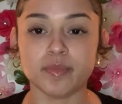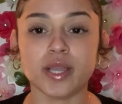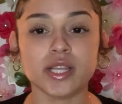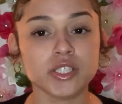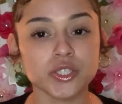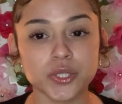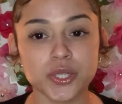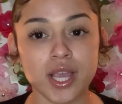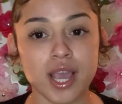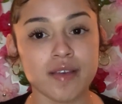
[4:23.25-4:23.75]
Make
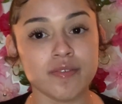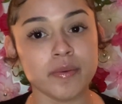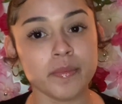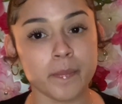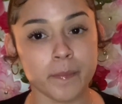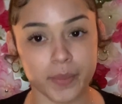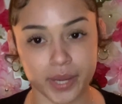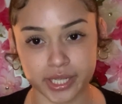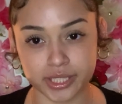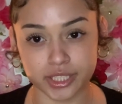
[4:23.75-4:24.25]
sure you have a
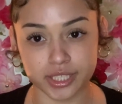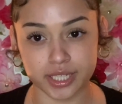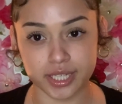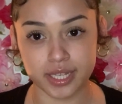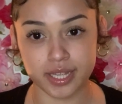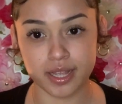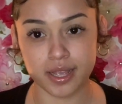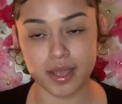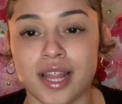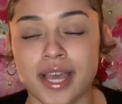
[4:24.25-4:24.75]

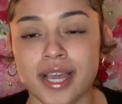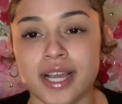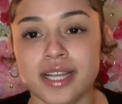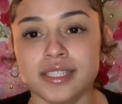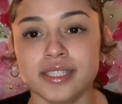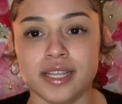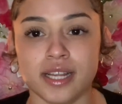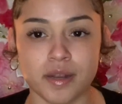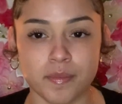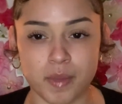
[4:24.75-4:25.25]
budget. Like I
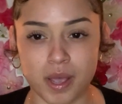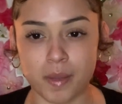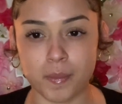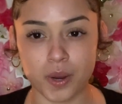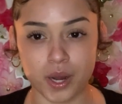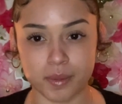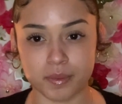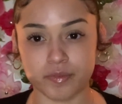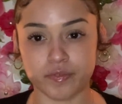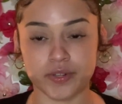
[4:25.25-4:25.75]
said in my
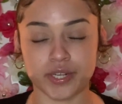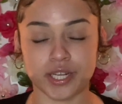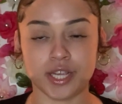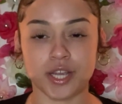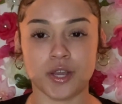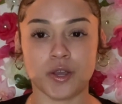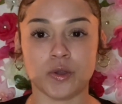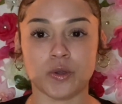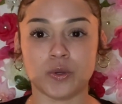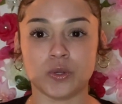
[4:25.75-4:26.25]
apartment
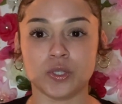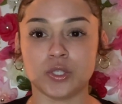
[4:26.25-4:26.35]
video,